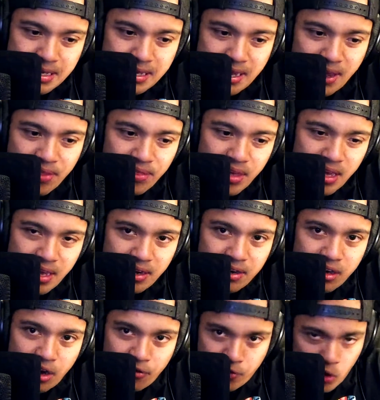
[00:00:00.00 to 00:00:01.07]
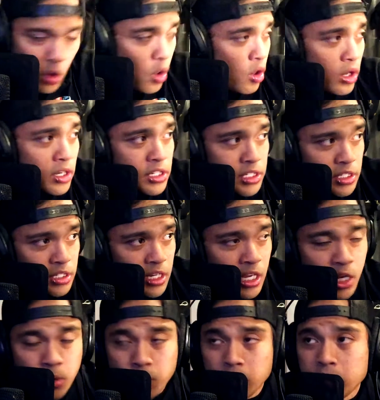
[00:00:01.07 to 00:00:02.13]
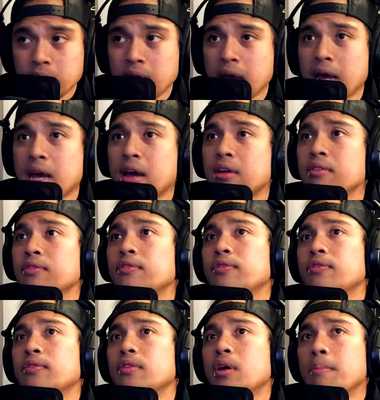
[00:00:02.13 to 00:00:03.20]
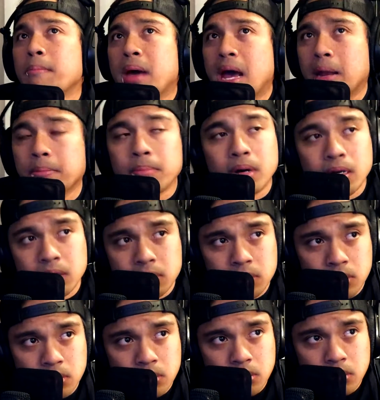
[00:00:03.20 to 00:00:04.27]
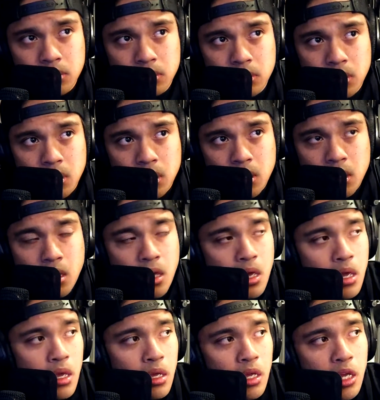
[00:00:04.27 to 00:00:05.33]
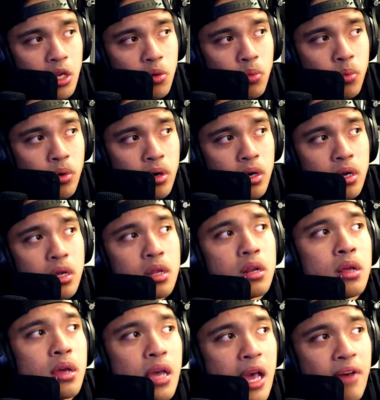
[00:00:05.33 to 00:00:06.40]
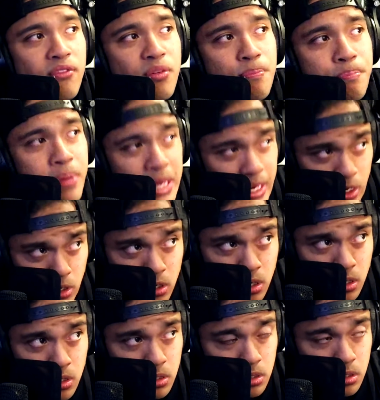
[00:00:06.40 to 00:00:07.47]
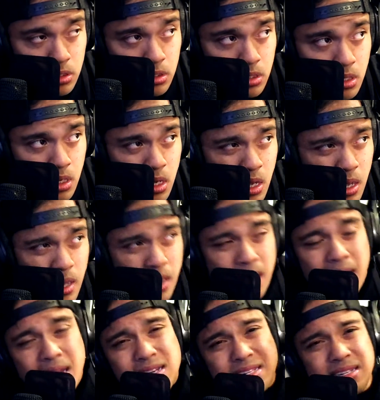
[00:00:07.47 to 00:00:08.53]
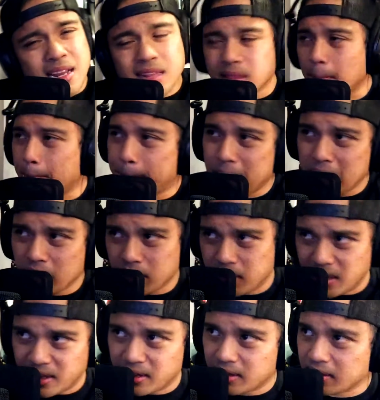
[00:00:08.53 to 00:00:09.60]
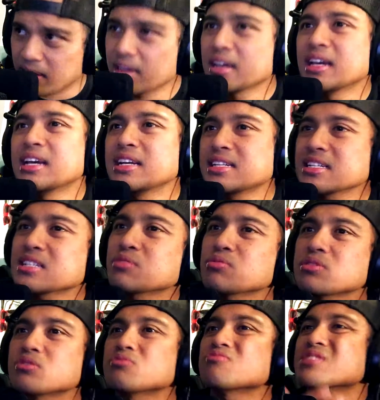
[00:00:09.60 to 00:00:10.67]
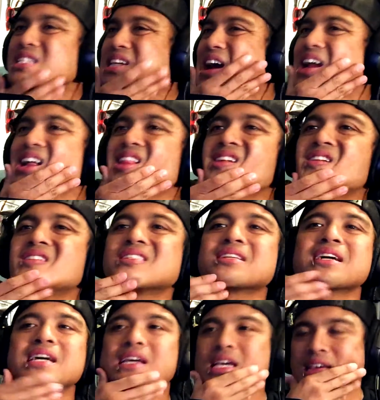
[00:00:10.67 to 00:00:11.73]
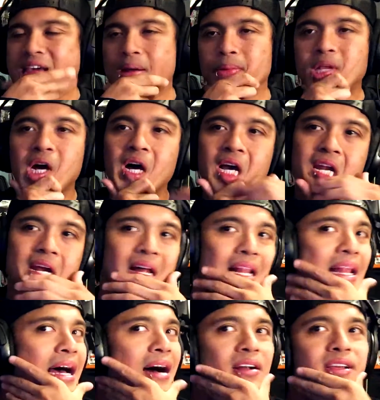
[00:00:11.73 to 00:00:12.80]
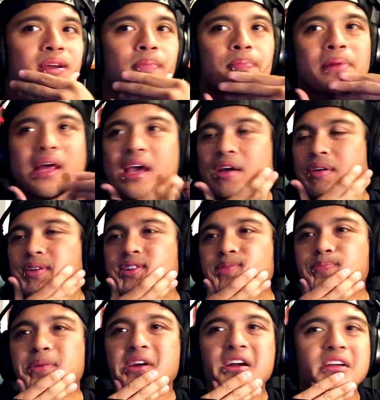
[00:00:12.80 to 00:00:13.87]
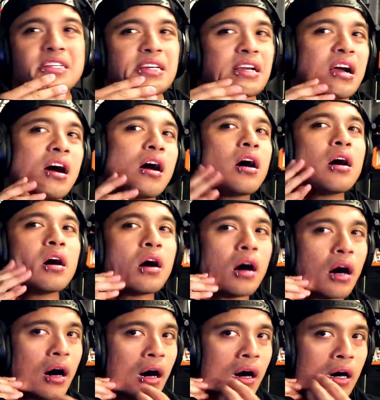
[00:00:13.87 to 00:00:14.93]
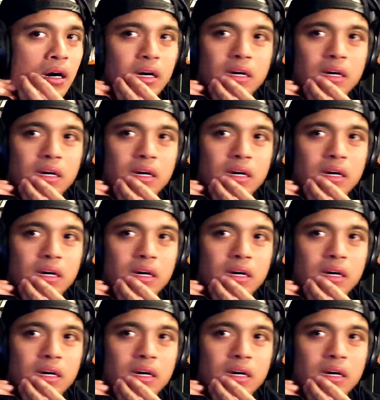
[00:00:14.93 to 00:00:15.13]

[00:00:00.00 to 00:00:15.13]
And then, of course, he would have a man bun, he would have a beard, and it's not the beard thing. He just was kind of those, like, kept talking out loud, kept playing with his beard. I was like, oh,